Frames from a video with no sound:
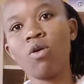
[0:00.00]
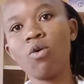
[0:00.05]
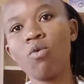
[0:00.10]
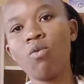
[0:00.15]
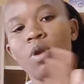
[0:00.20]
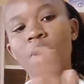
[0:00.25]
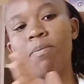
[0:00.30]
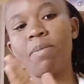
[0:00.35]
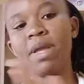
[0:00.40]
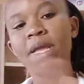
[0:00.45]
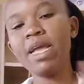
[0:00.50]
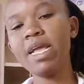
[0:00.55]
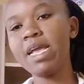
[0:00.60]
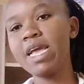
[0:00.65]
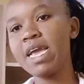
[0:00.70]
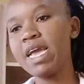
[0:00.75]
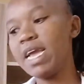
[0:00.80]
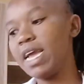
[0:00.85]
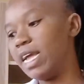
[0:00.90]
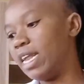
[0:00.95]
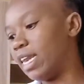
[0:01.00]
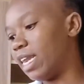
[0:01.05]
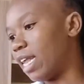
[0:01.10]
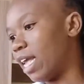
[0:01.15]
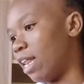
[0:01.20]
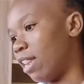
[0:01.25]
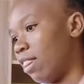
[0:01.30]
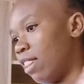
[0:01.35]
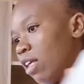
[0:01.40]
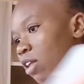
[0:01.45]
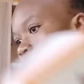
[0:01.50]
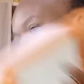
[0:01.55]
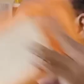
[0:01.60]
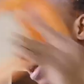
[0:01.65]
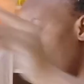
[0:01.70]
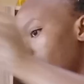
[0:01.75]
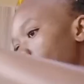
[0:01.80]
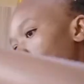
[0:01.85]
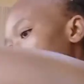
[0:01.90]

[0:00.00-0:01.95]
will be inside this one.